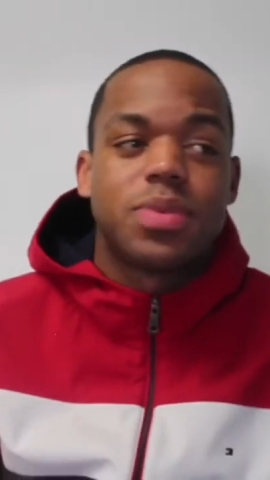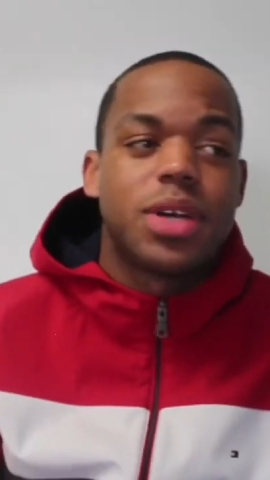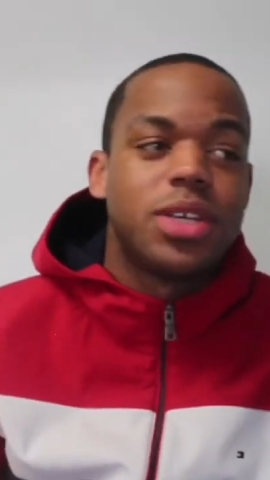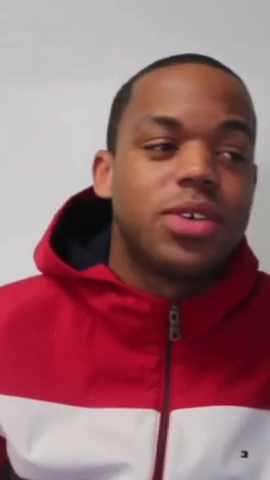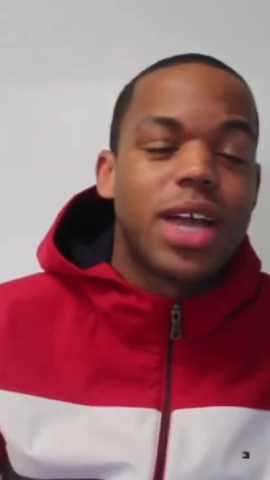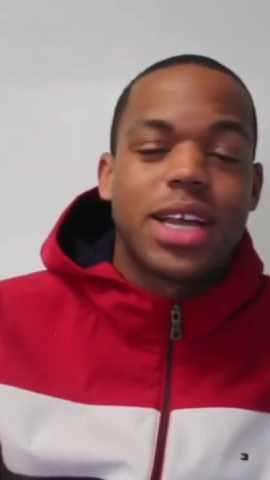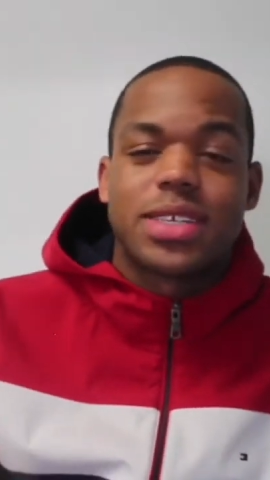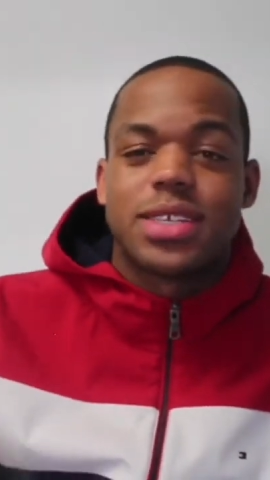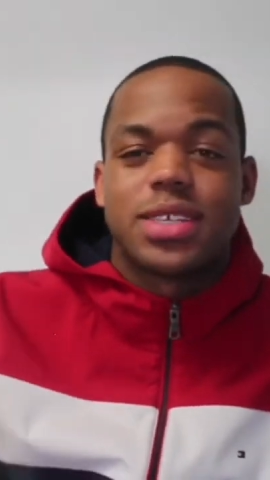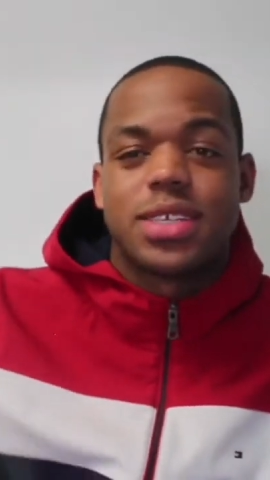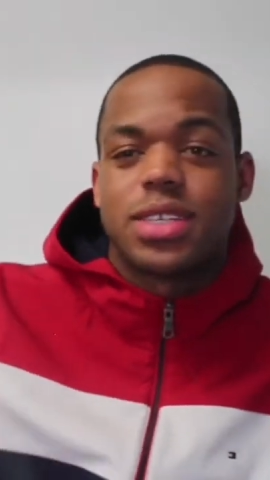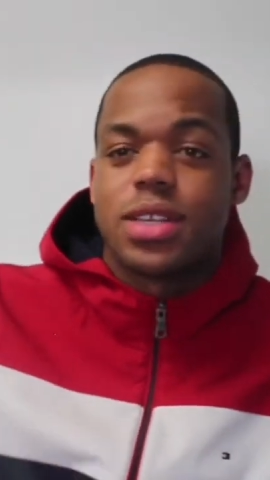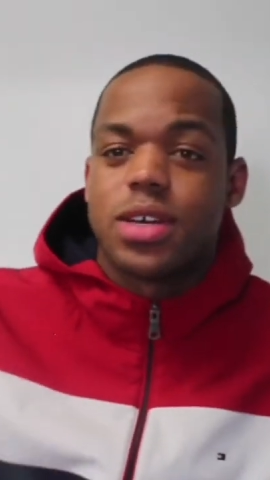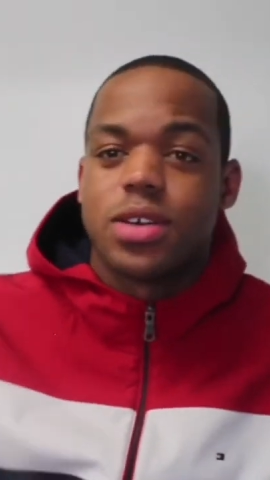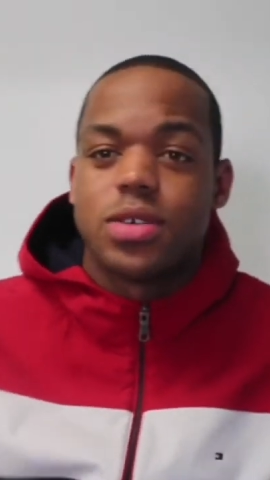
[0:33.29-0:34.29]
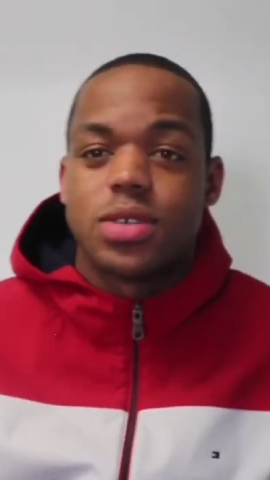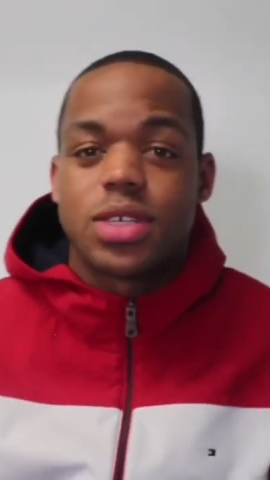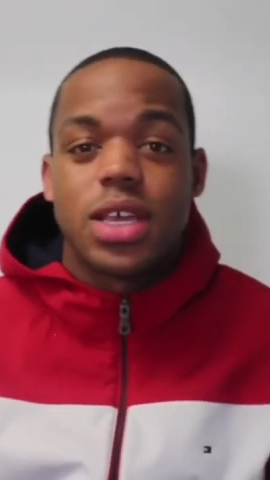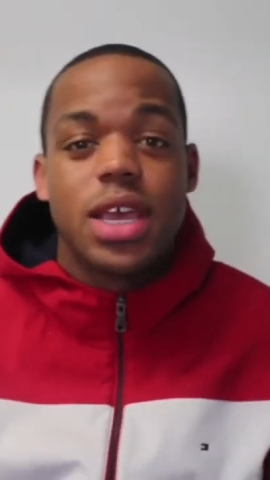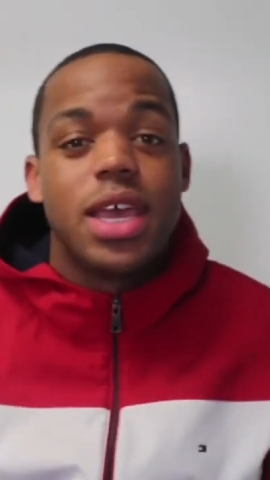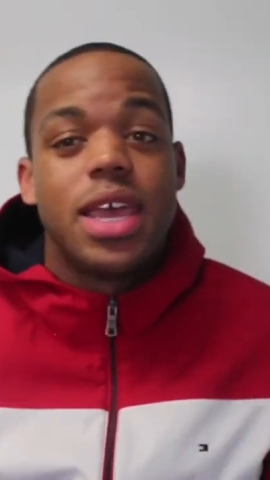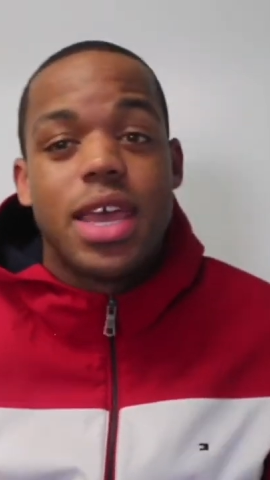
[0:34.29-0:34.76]
but you guys can see
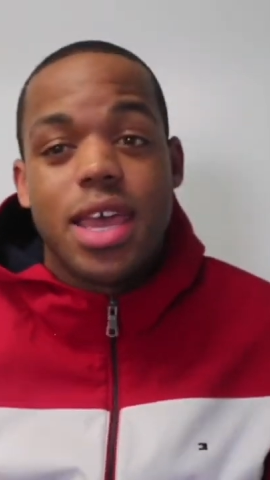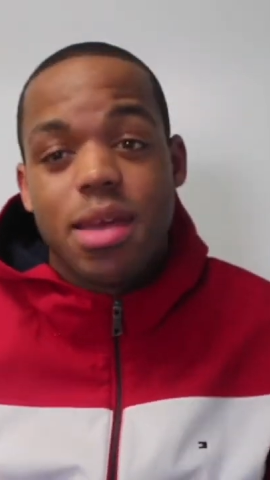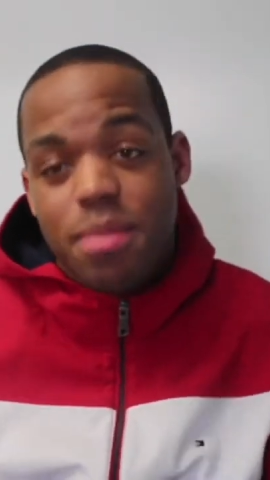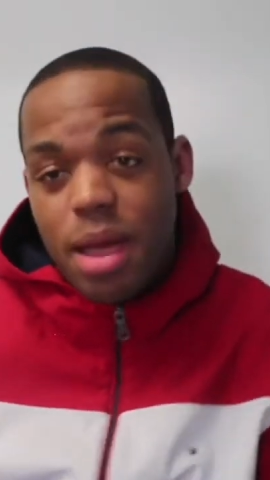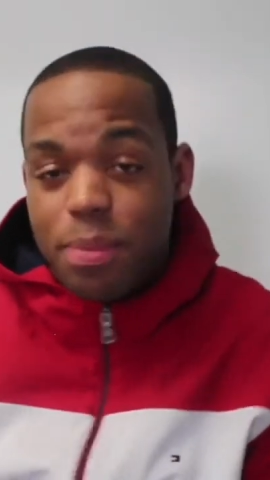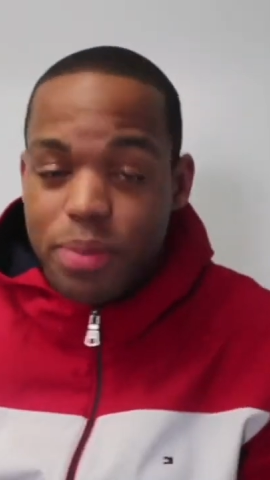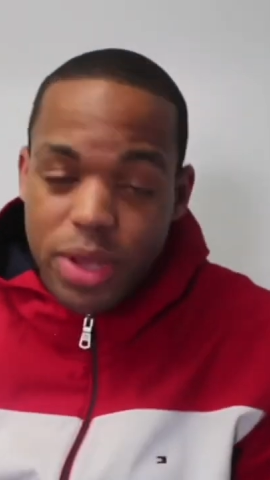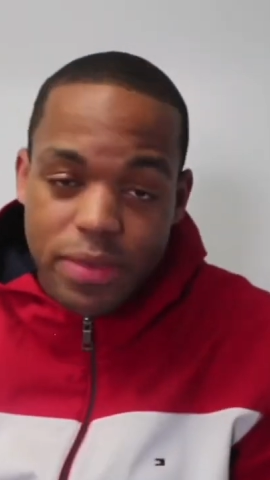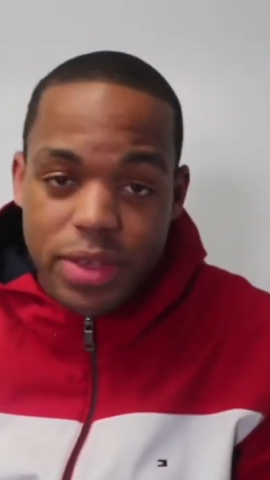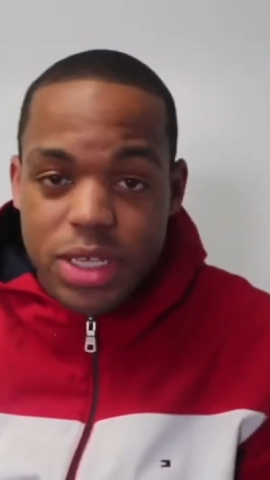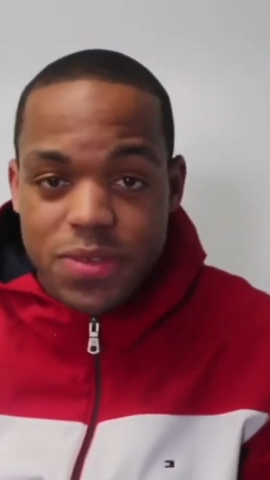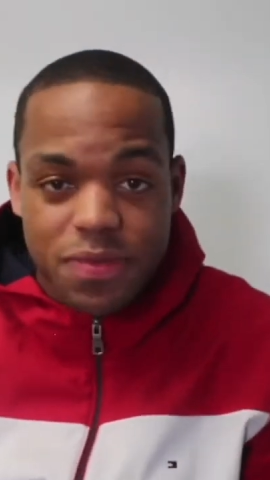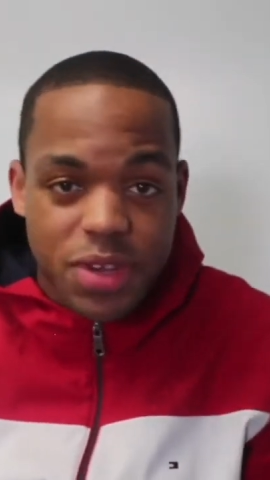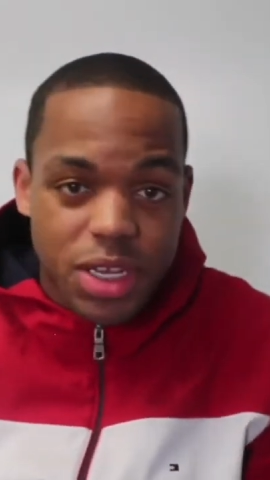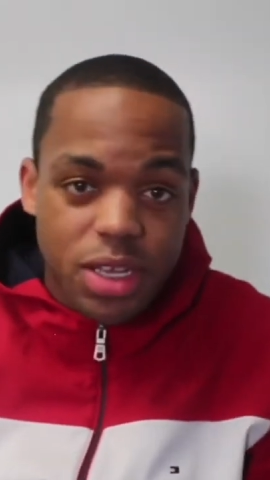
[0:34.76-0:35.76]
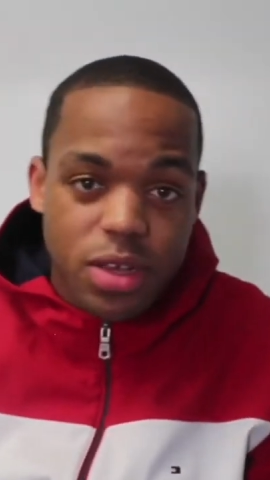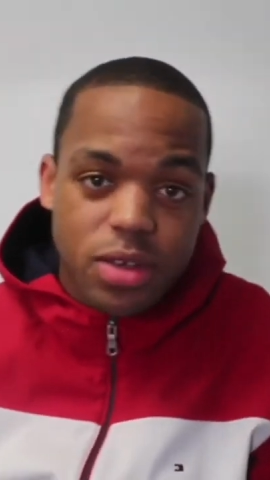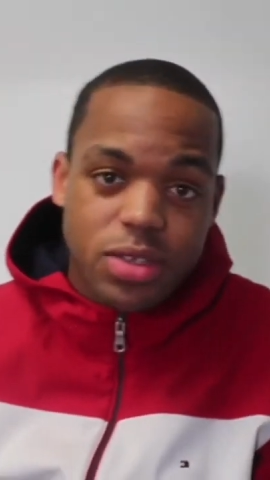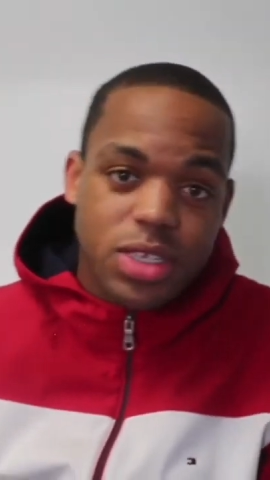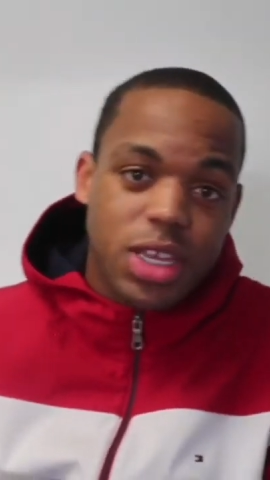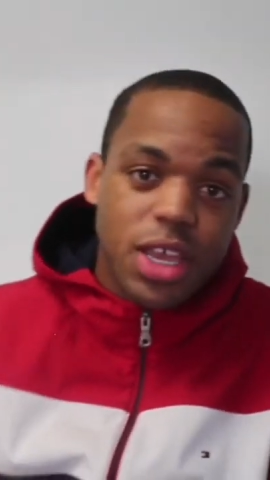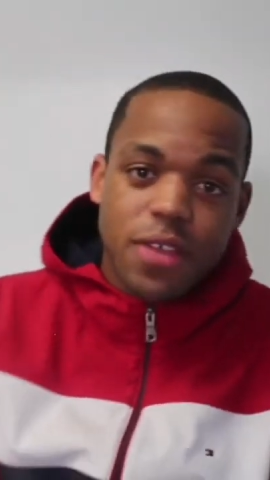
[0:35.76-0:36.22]
those in my previous
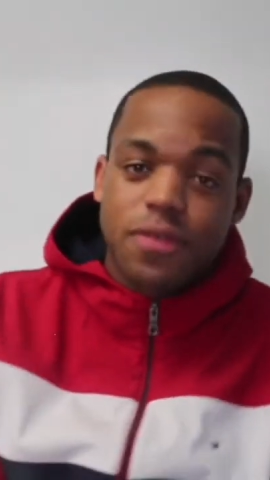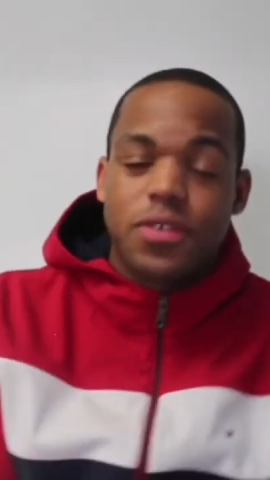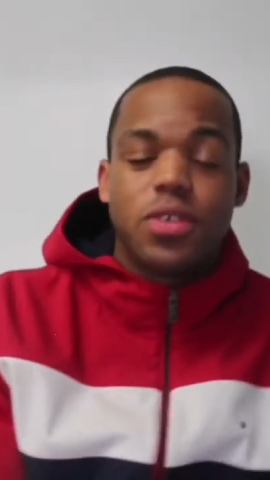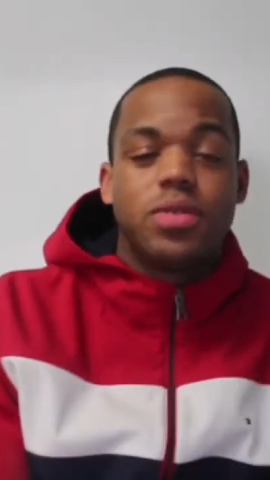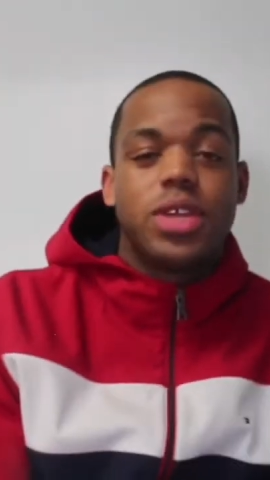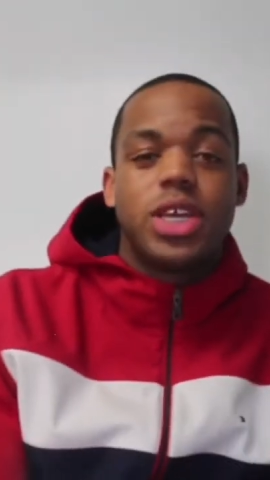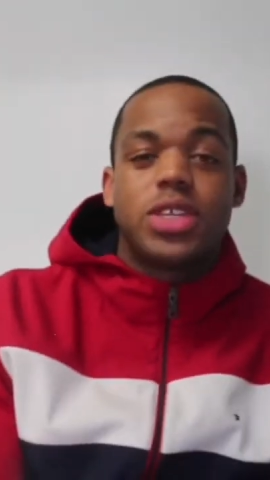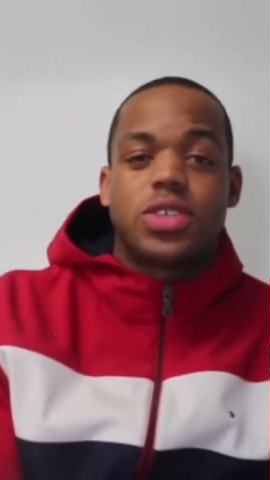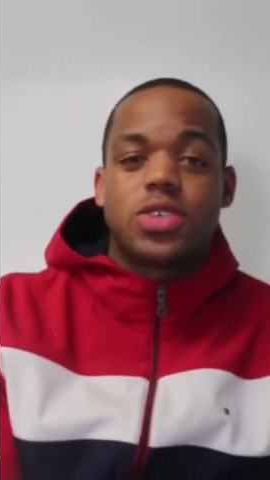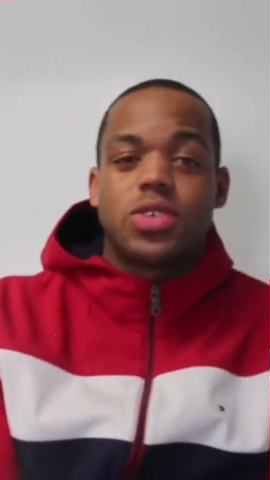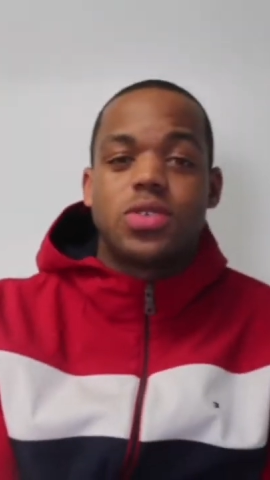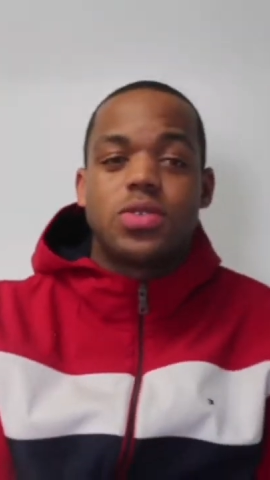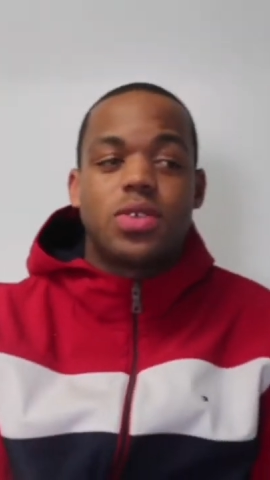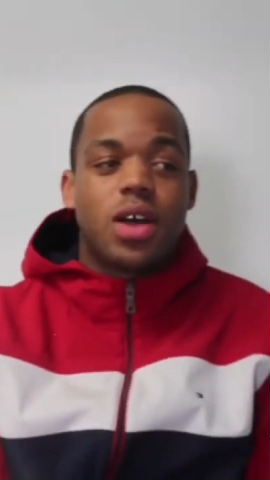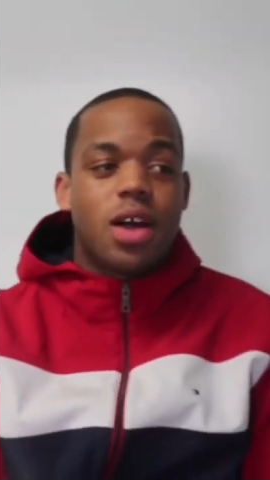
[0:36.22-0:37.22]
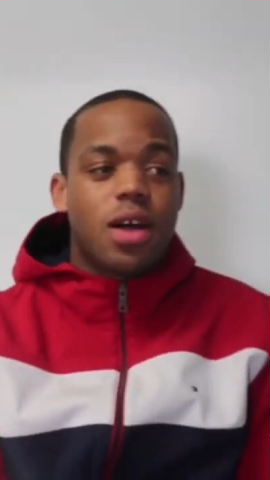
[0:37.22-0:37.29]
videos if you need to.